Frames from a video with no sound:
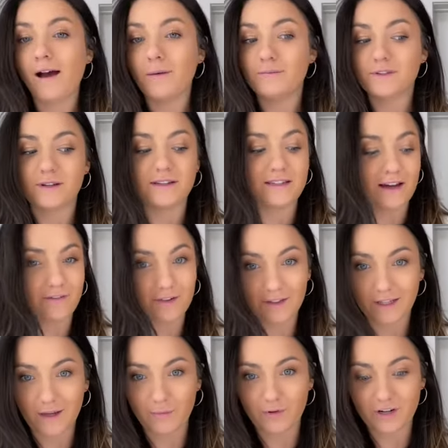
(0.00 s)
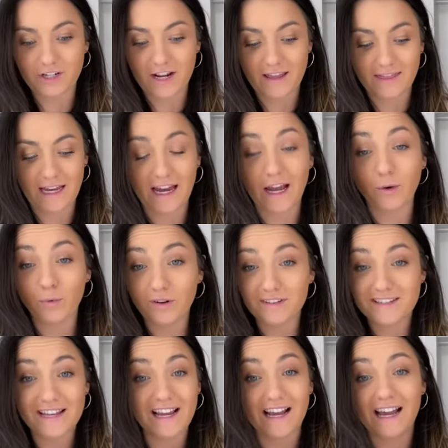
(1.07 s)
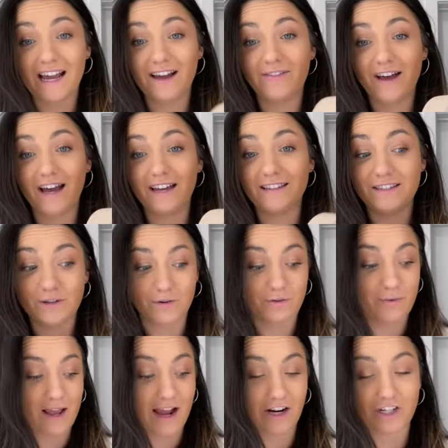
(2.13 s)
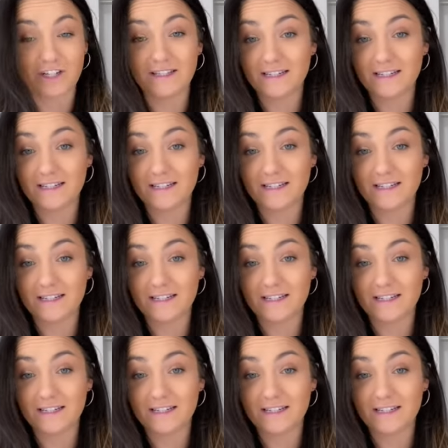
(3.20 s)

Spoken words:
So I definitely appreciate that. I will say I have had 0 reactions.